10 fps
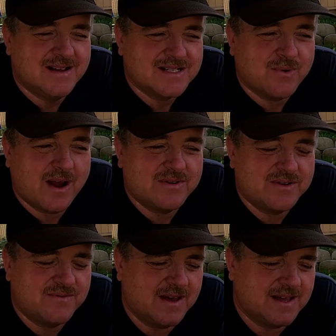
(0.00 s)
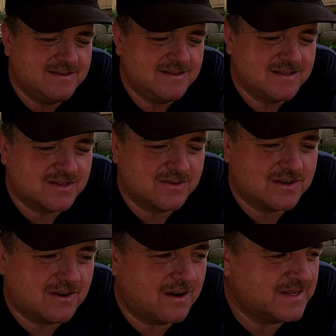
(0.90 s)
It's gravity fed, so the
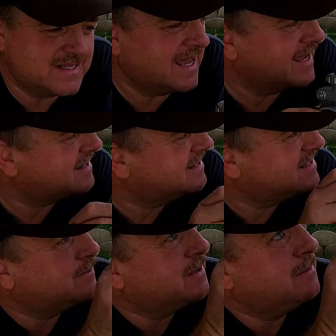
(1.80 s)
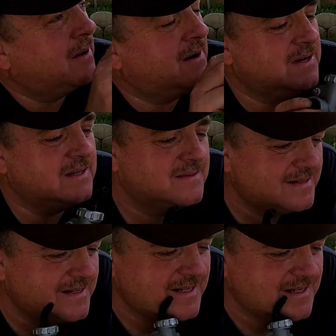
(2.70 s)
tank needs to be above it.
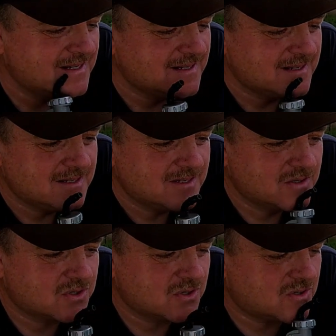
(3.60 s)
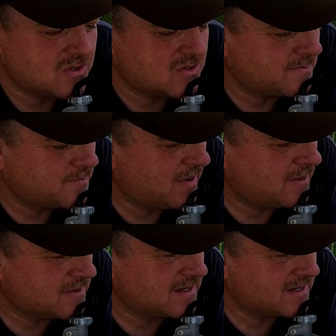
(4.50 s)
So I'm
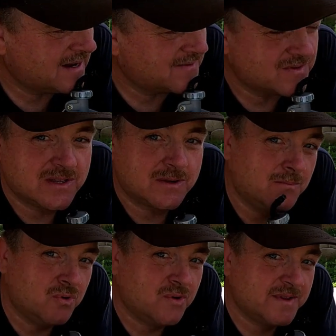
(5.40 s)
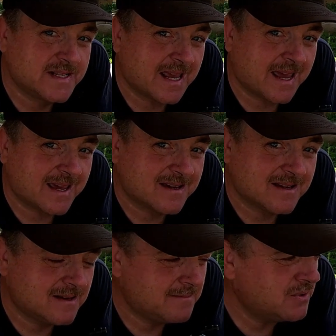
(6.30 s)
probably going to have to either move the tank,
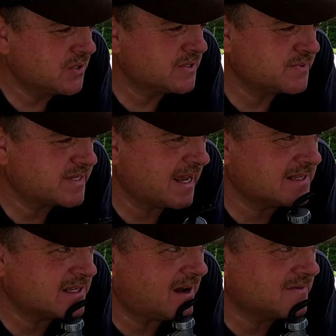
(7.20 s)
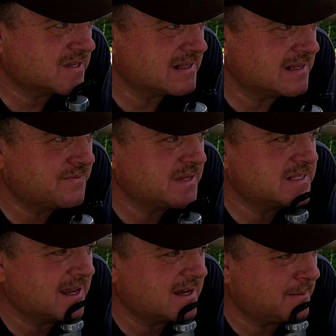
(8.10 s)
build some standoffs, lift the
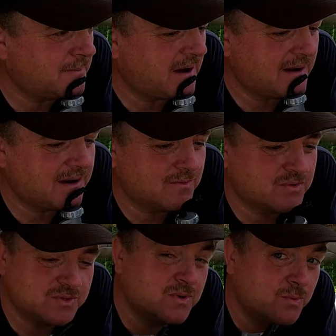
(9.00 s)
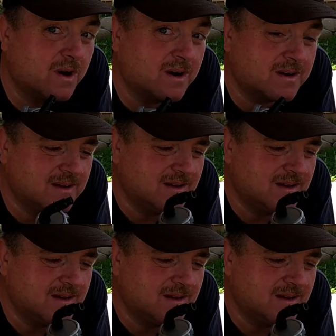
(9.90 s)
tank up higher, which would work.